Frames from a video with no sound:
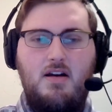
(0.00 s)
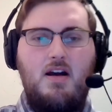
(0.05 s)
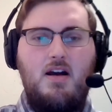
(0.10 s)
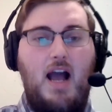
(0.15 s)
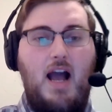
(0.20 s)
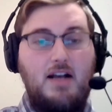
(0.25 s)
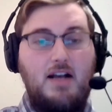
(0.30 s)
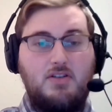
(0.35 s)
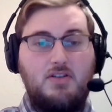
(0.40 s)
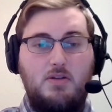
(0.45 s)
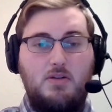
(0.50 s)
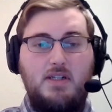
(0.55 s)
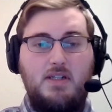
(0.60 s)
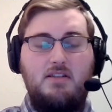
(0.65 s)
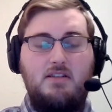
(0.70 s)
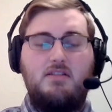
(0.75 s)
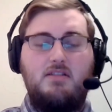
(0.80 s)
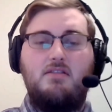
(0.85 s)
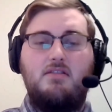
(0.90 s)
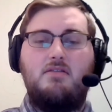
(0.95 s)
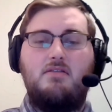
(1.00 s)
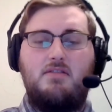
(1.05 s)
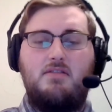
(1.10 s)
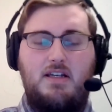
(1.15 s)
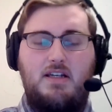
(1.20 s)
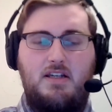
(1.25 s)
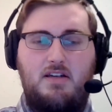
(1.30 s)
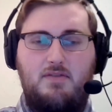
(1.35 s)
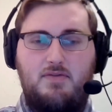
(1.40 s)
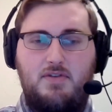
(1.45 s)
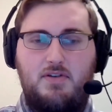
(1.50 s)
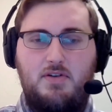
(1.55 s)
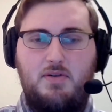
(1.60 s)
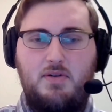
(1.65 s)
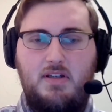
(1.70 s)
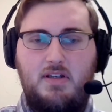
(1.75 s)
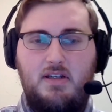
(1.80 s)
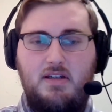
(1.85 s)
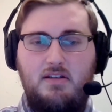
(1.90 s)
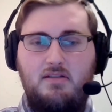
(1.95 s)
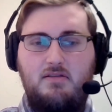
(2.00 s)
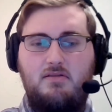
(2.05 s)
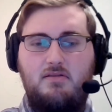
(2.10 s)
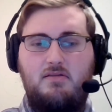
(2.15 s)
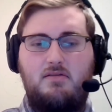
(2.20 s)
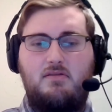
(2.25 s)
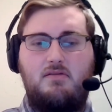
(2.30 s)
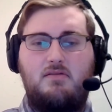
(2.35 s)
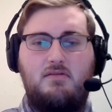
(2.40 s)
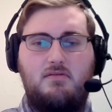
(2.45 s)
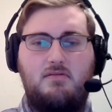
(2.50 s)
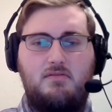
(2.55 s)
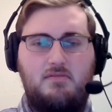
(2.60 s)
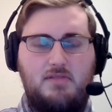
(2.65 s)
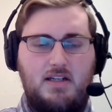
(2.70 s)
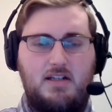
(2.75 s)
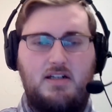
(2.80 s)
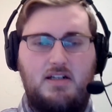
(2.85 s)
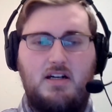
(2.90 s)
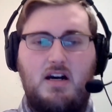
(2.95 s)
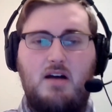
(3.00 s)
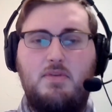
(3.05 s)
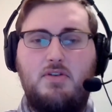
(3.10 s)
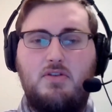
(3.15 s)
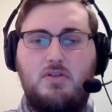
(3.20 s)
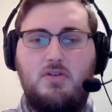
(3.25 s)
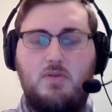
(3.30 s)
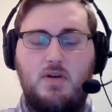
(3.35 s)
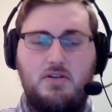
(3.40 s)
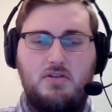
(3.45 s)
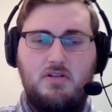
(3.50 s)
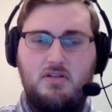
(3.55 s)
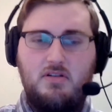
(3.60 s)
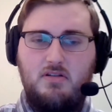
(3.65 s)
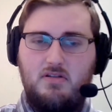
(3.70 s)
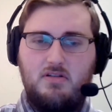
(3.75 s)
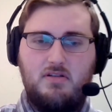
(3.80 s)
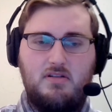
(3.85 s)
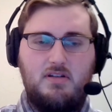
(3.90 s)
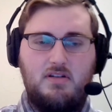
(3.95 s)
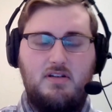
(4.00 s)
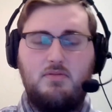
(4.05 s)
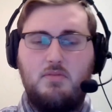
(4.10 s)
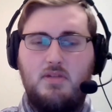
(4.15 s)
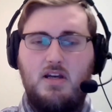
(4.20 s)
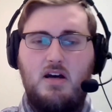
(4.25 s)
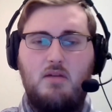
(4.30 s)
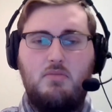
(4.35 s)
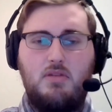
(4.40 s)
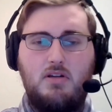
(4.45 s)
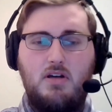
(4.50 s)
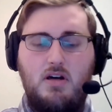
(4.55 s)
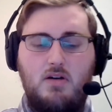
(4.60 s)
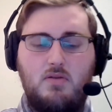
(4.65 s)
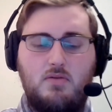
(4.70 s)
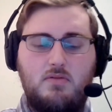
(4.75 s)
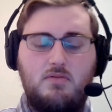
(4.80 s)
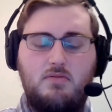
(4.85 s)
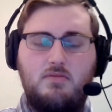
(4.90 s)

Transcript: As always, thank you for tuning in. Any comments or questions, just leave them down below.